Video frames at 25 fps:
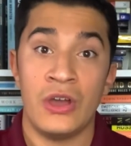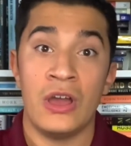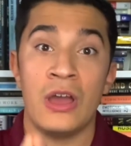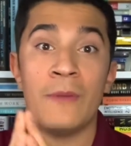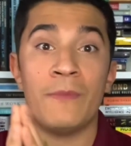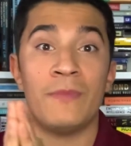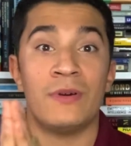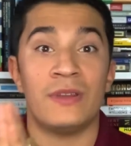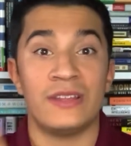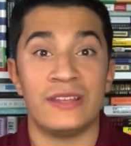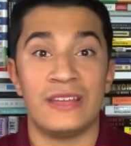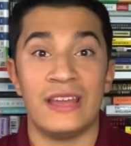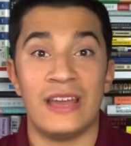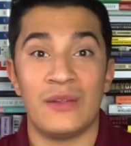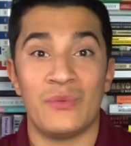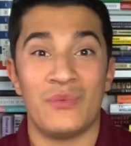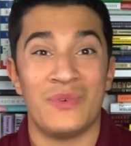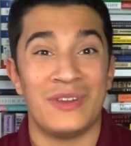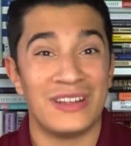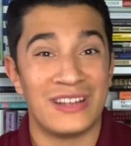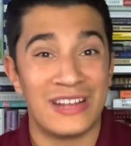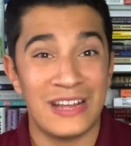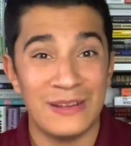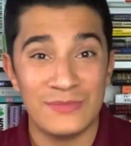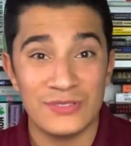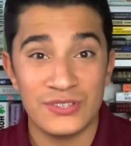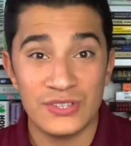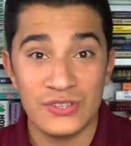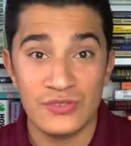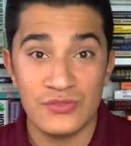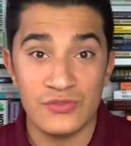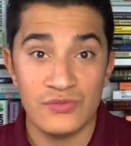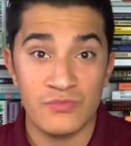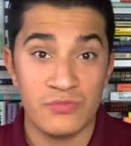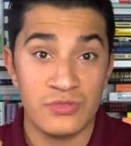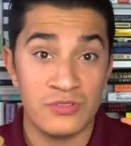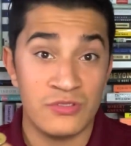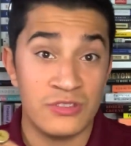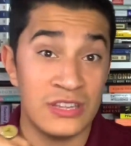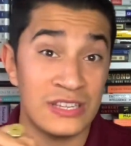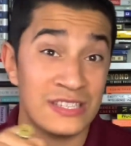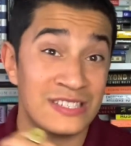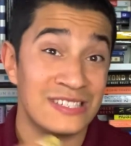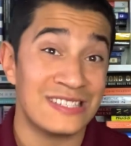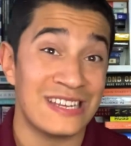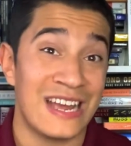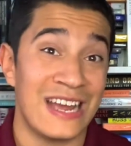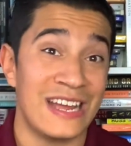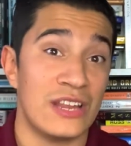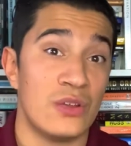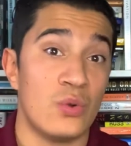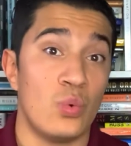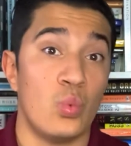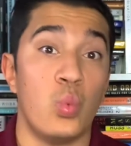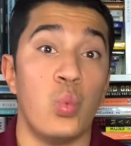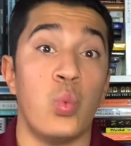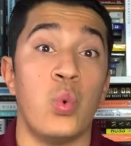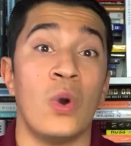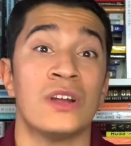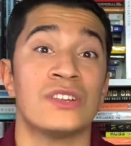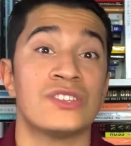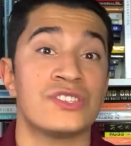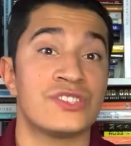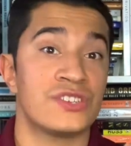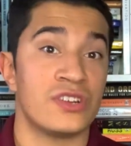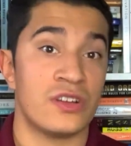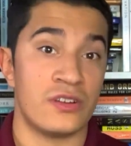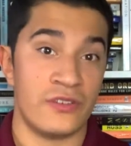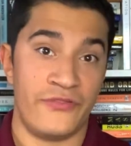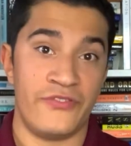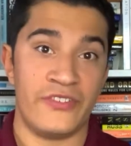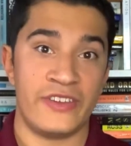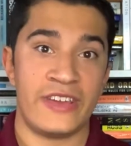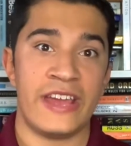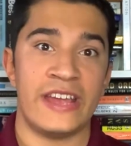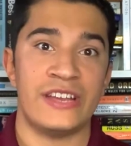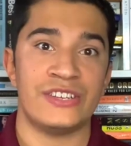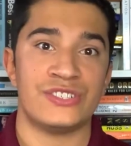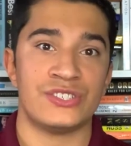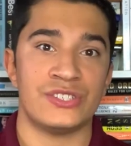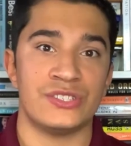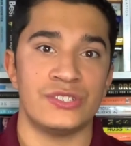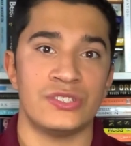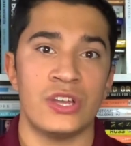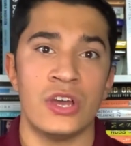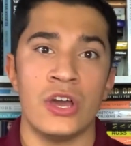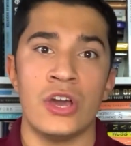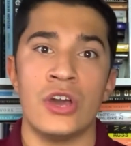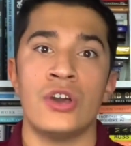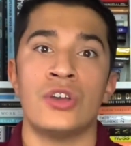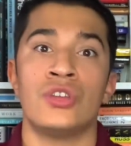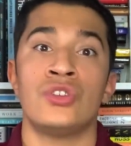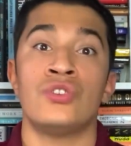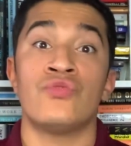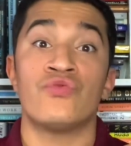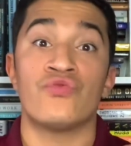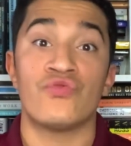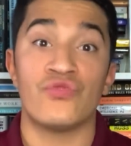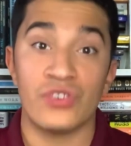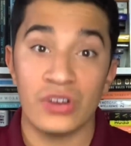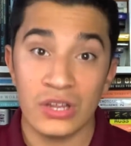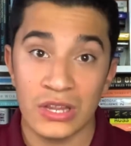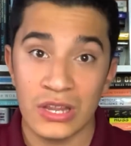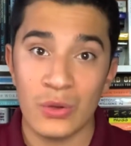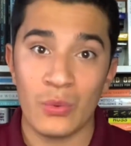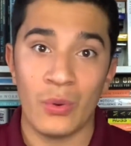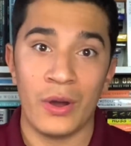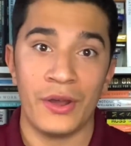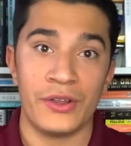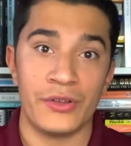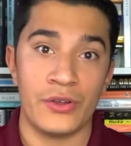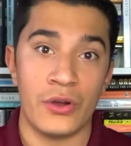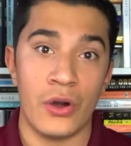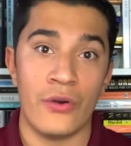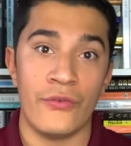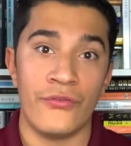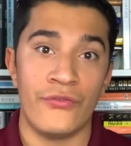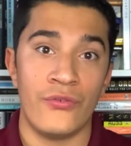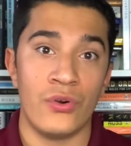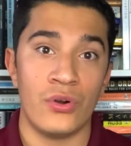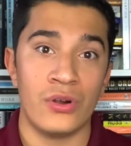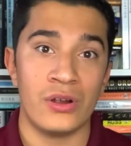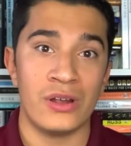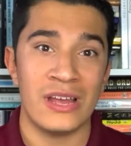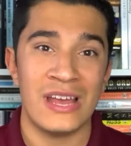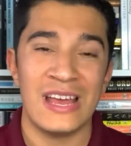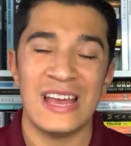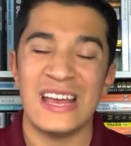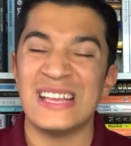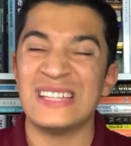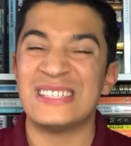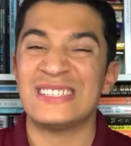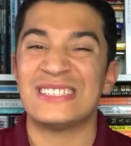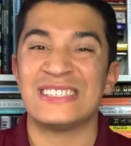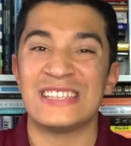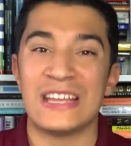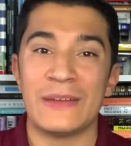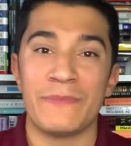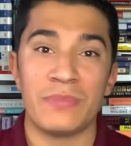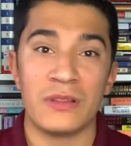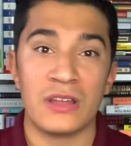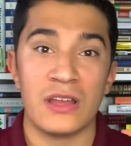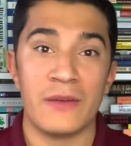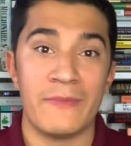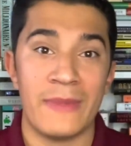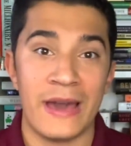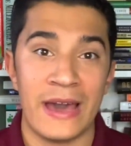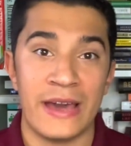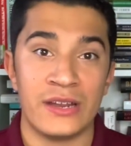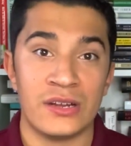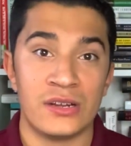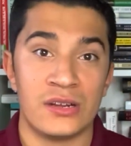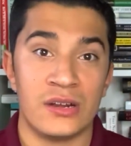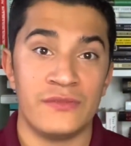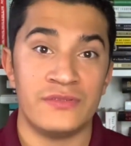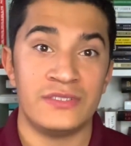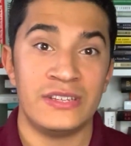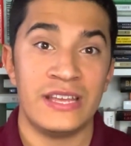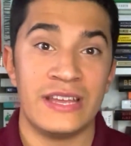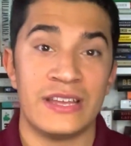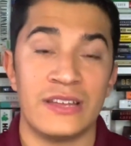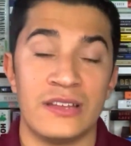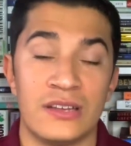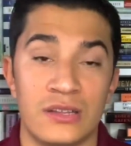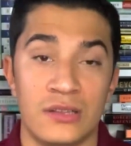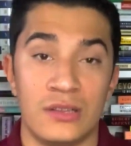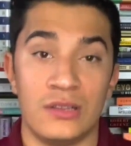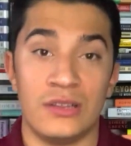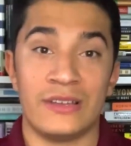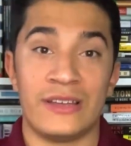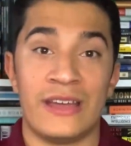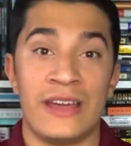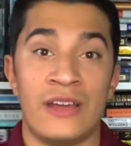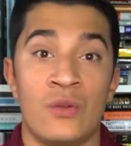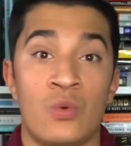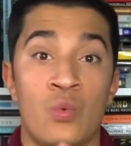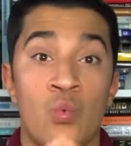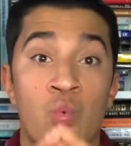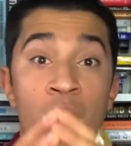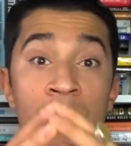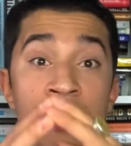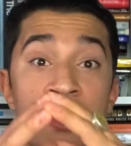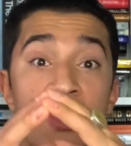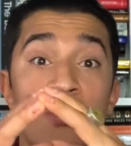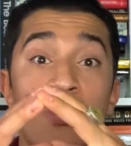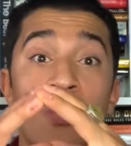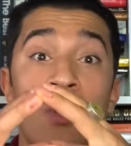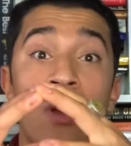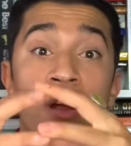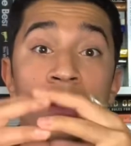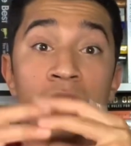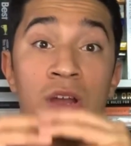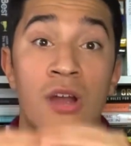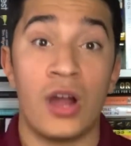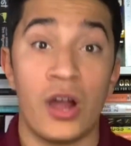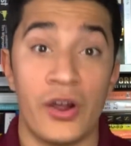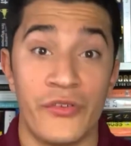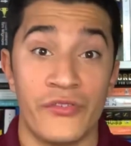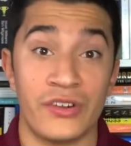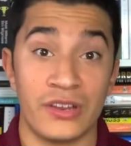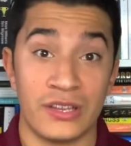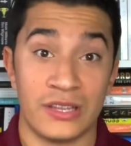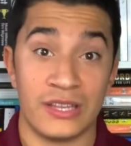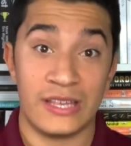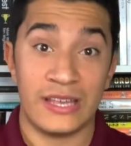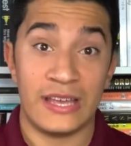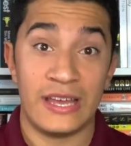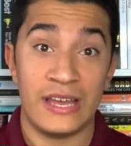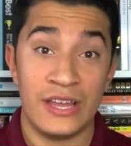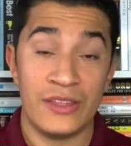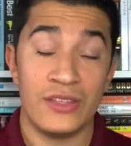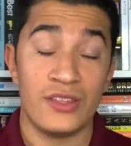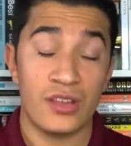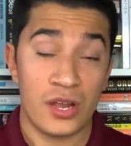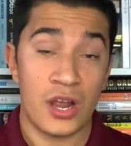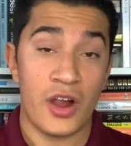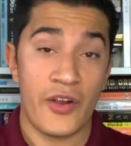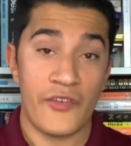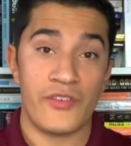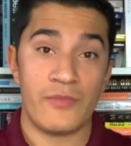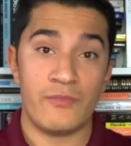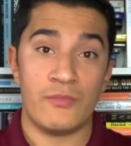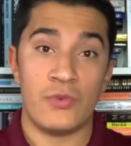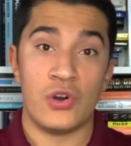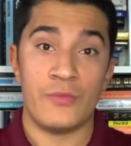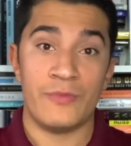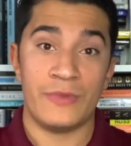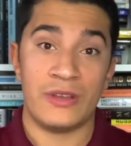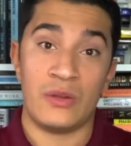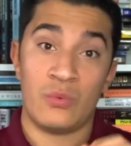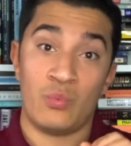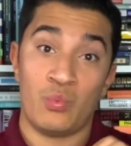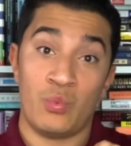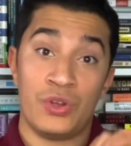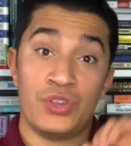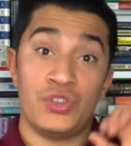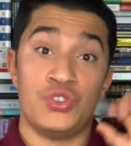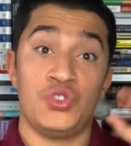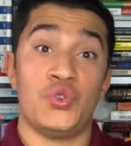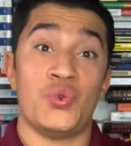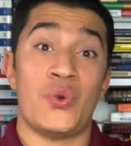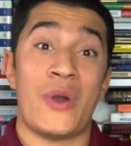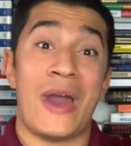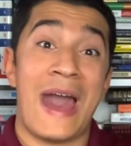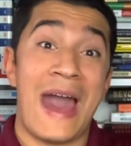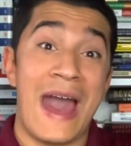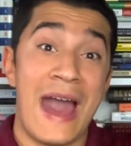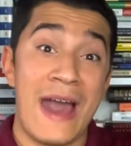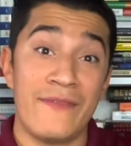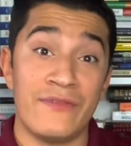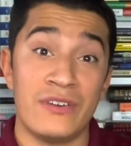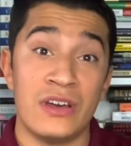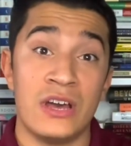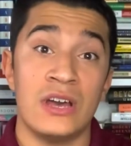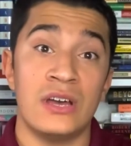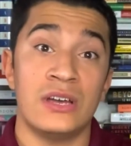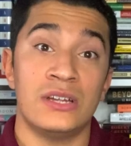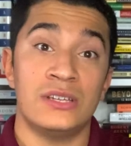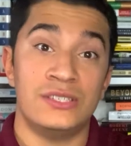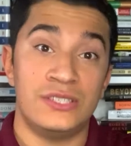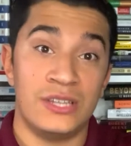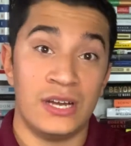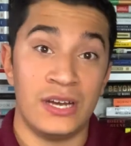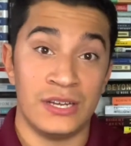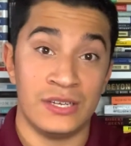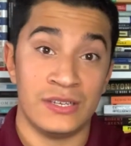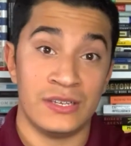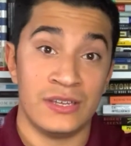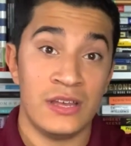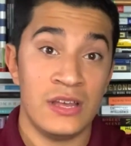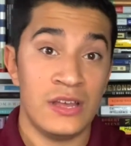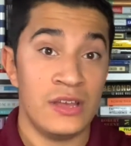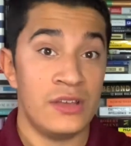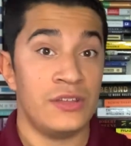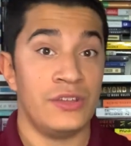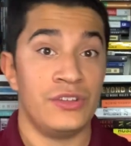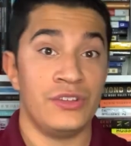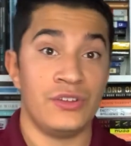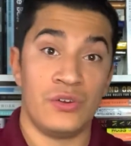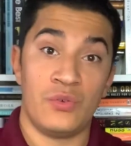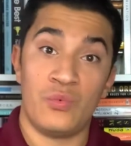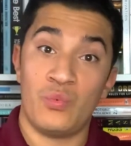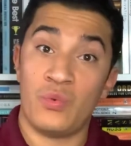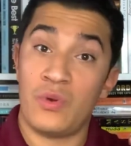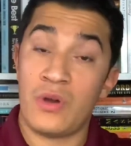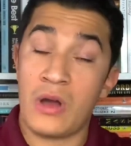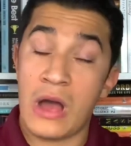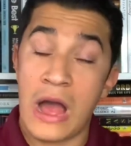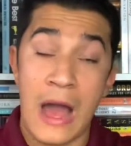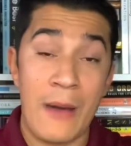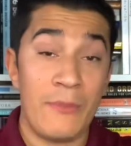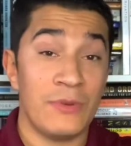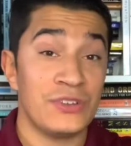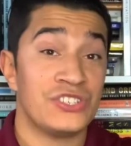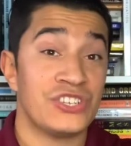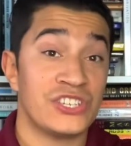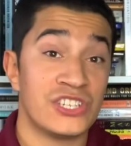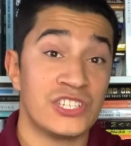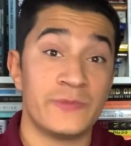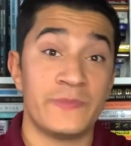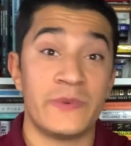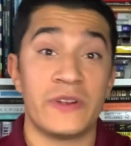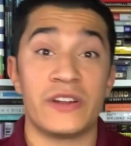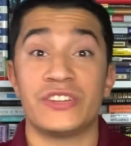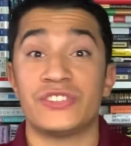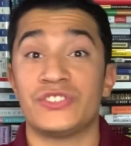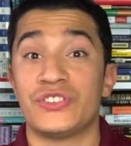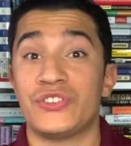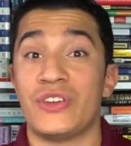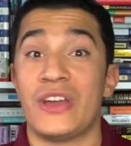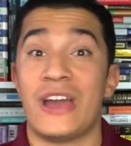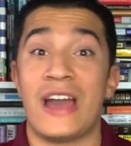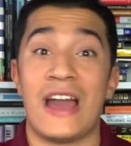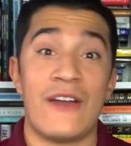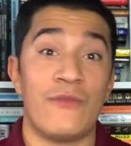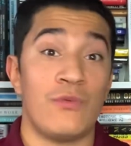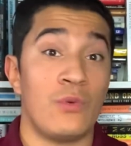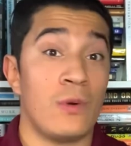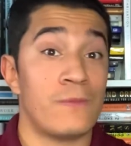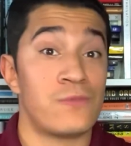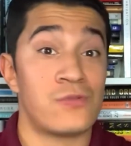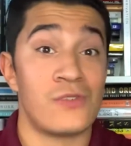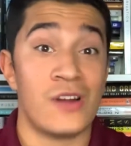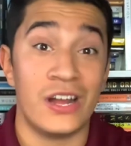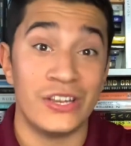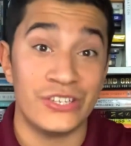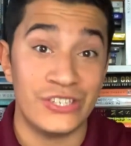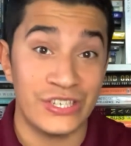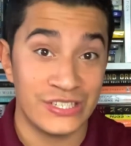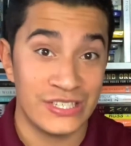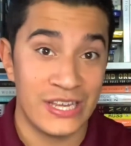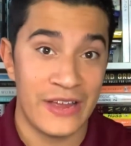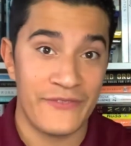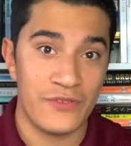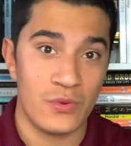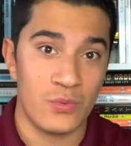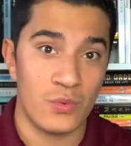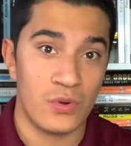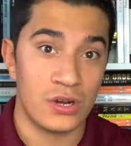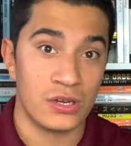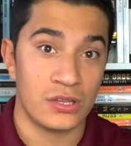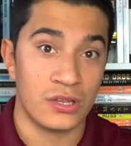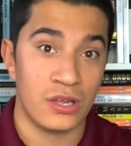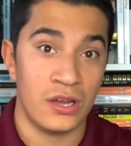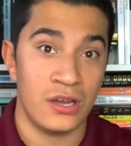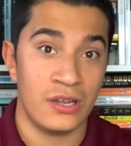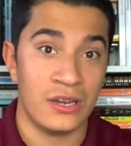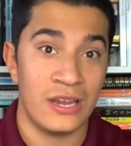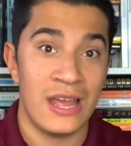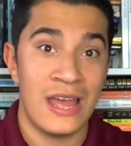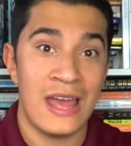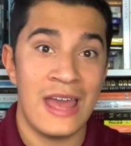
But again, when it comes to deciding what certifications you really want to go for, it's simply a matter of taking a look at where you are currently in the current moment and what you have done. You know, how much experience do you have? What projects have you worked on?